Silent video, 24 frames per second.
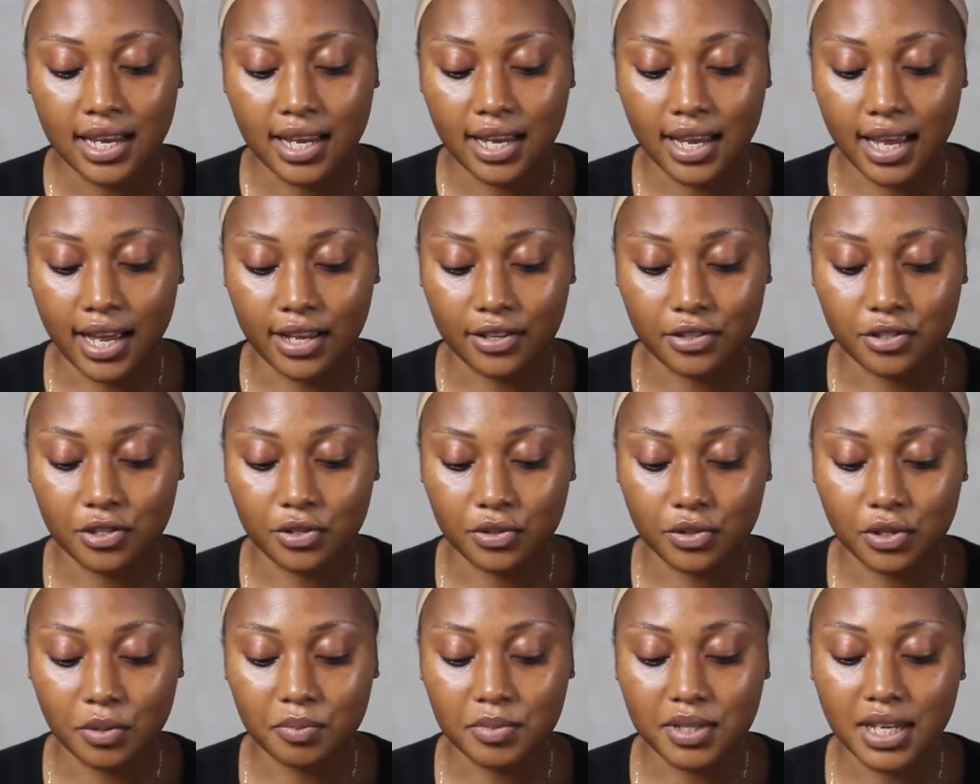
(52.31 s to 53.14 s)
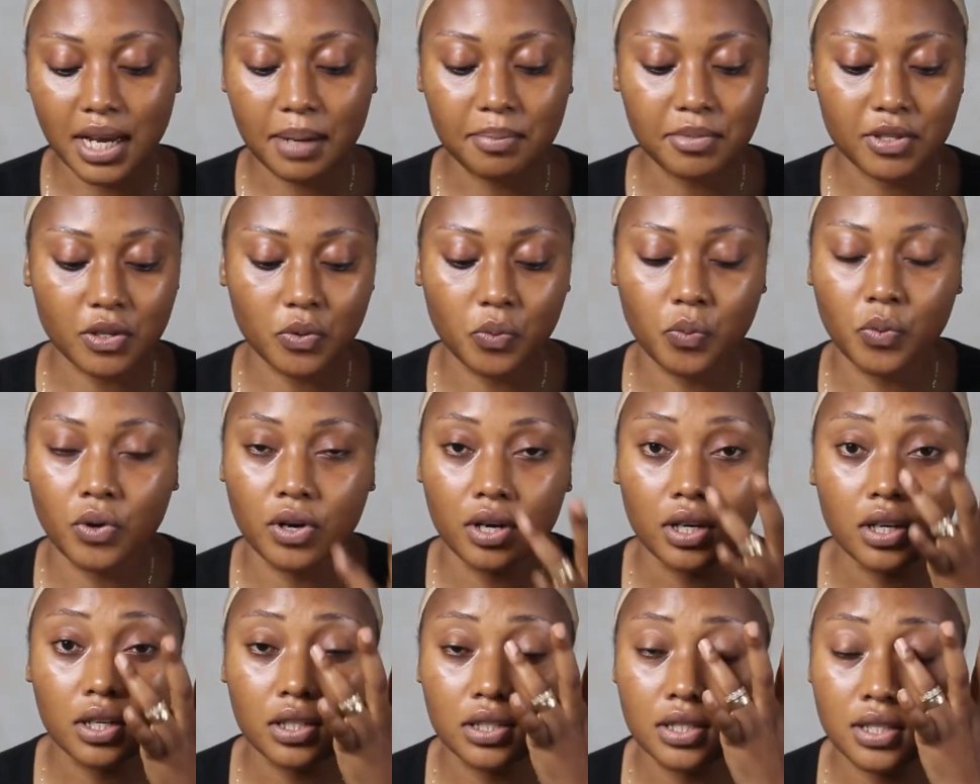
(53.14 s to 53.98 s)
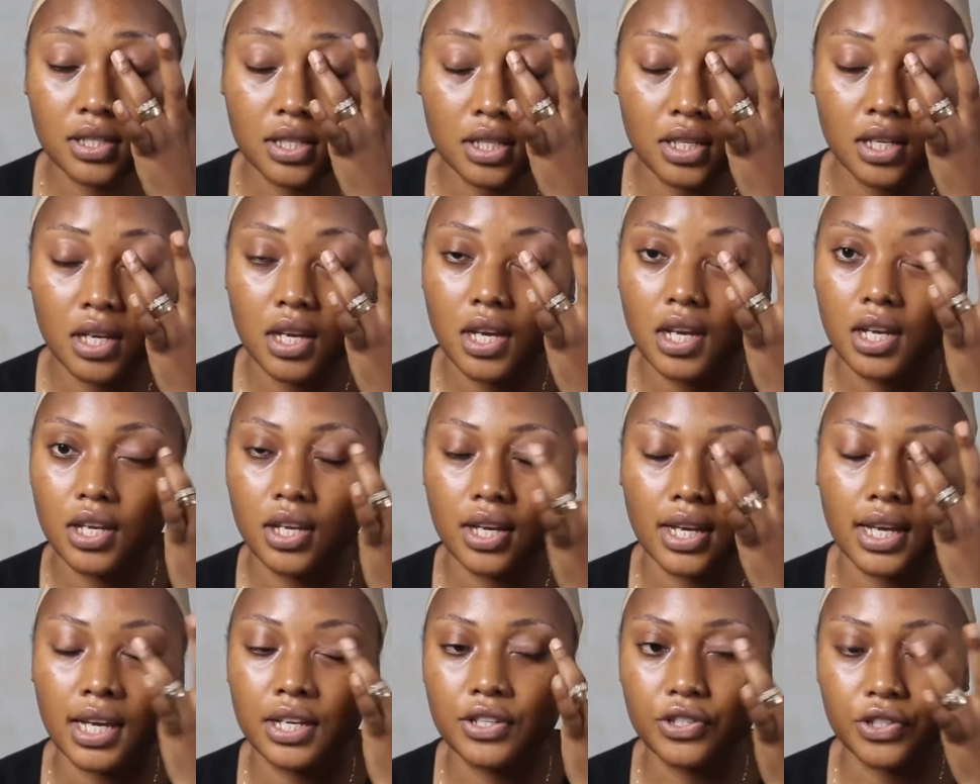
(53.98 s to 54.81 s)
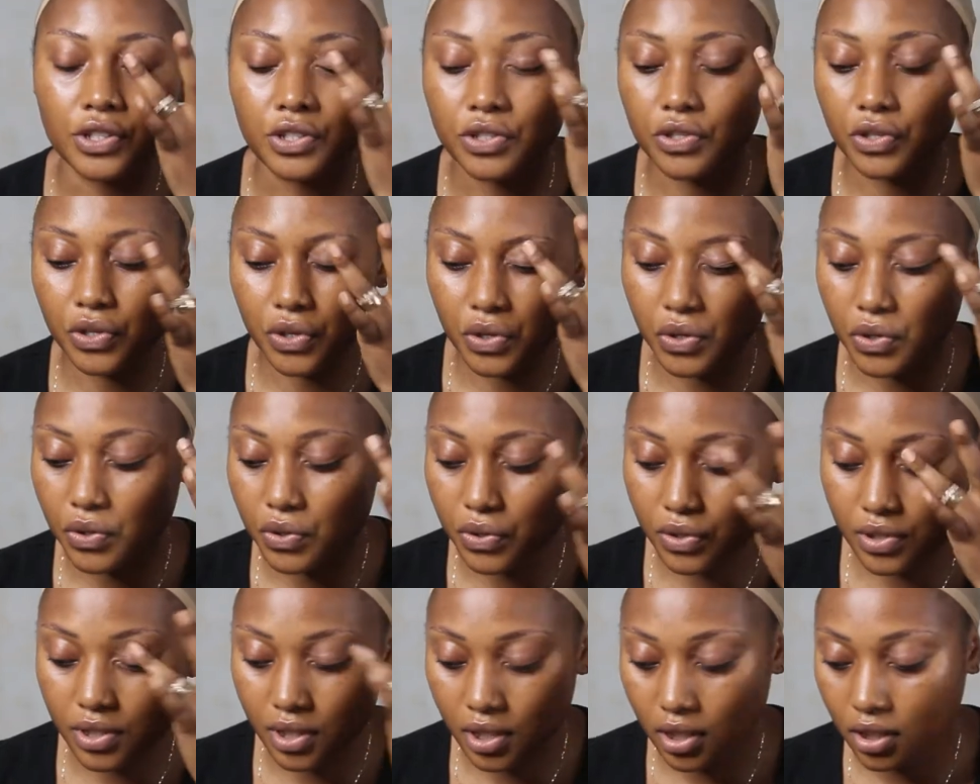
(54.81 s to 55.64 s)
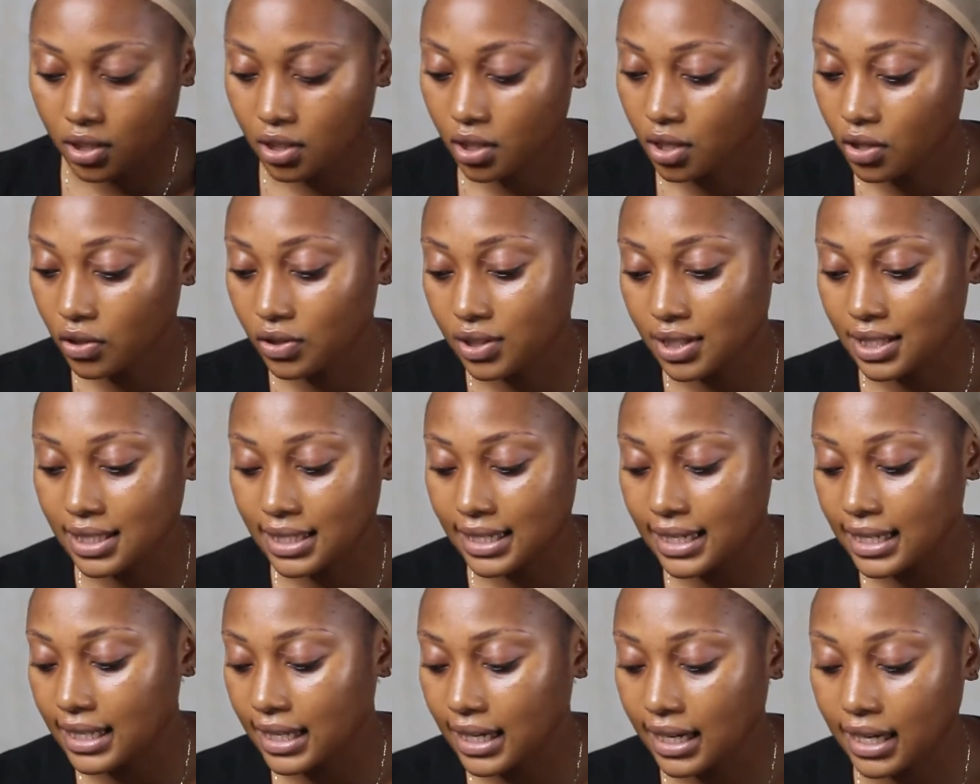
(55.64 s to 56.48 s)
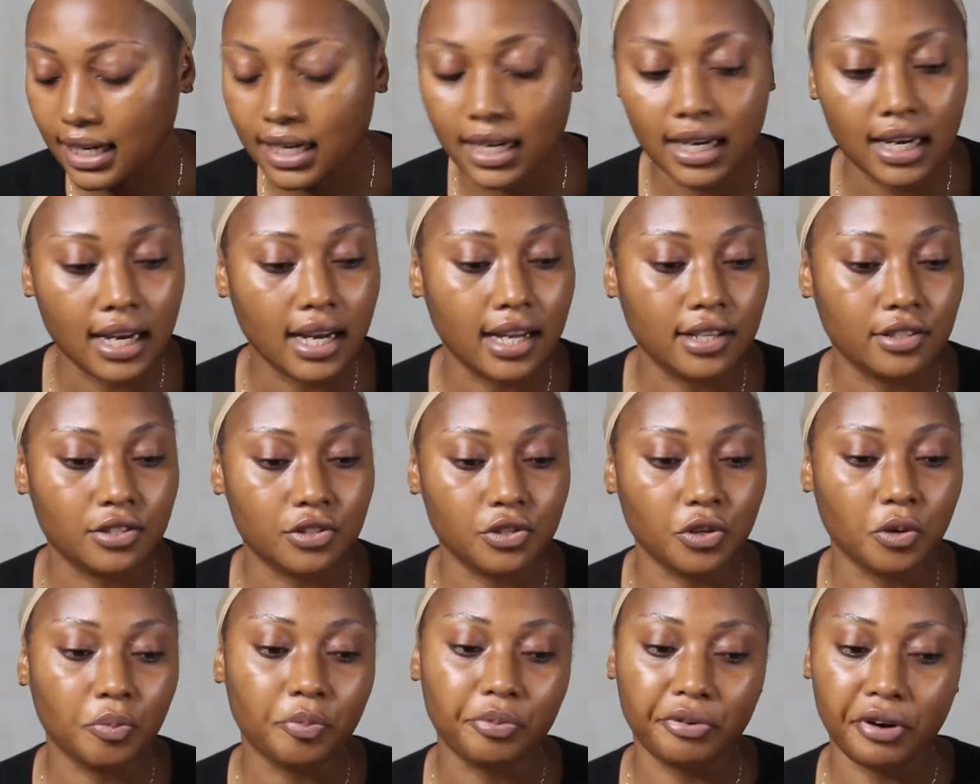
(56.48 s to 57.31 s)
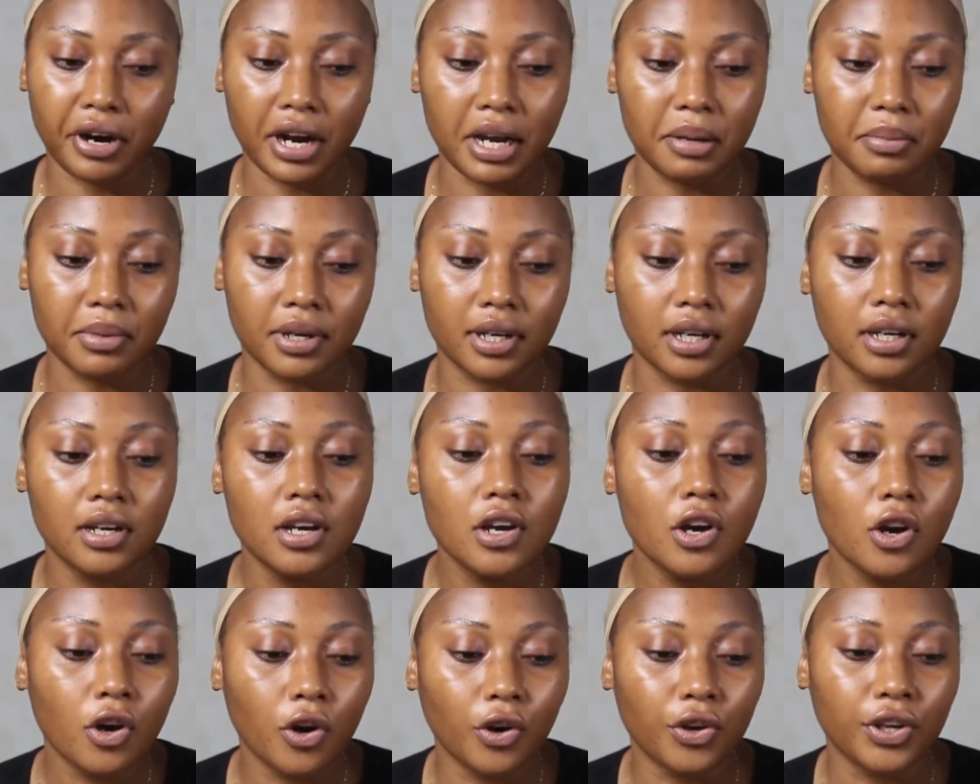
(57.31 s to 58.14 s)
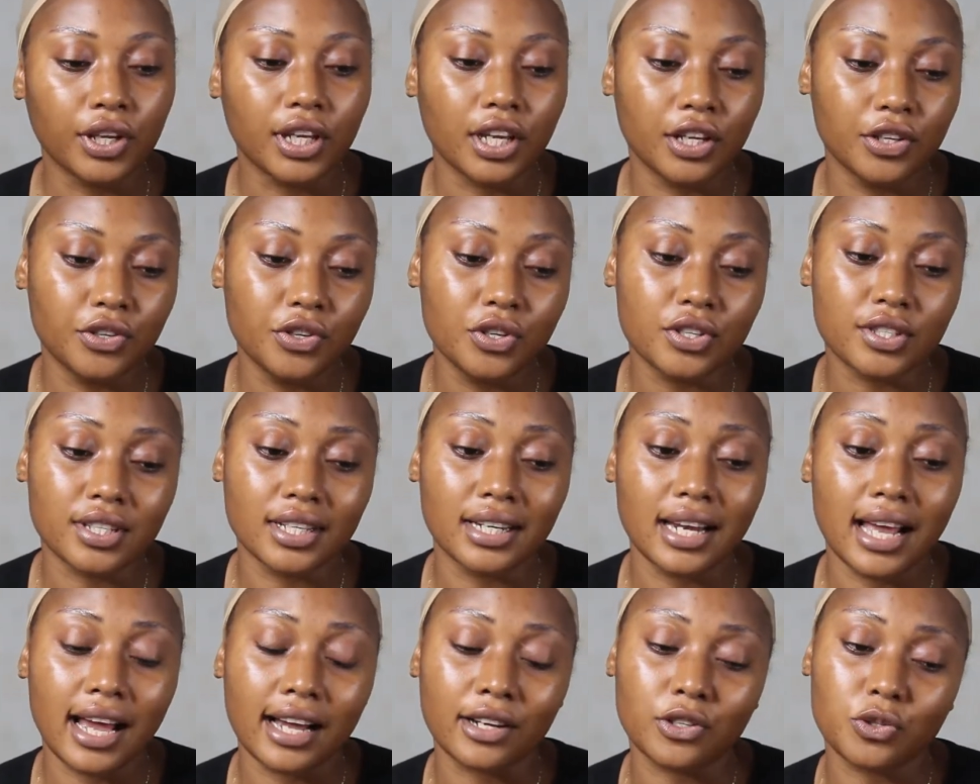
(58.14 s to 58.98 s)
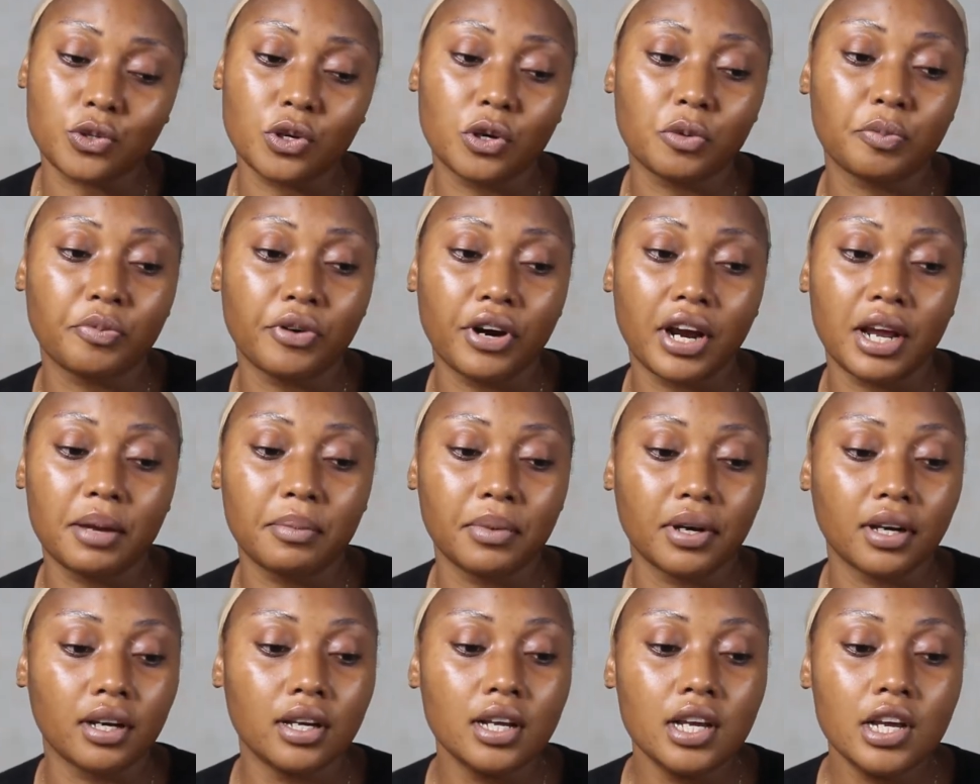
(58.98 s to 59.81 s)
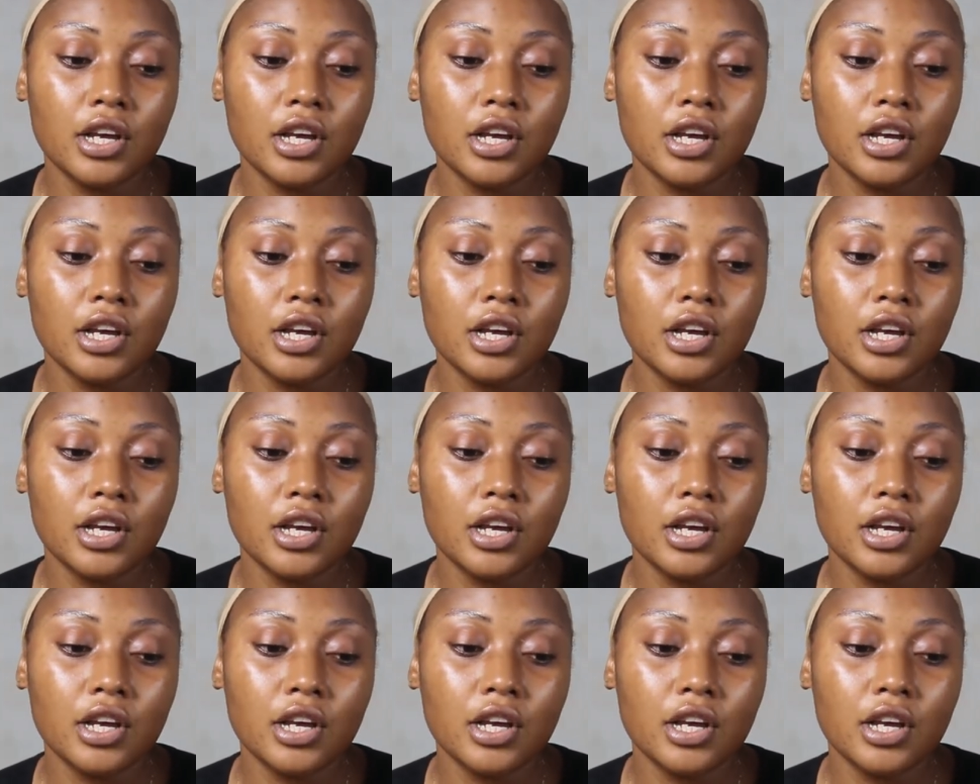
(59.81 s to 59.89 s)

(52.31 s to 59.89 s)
Yeah, so sometimes it works. You can just use a concealer as your primer, or you can use an actual primer.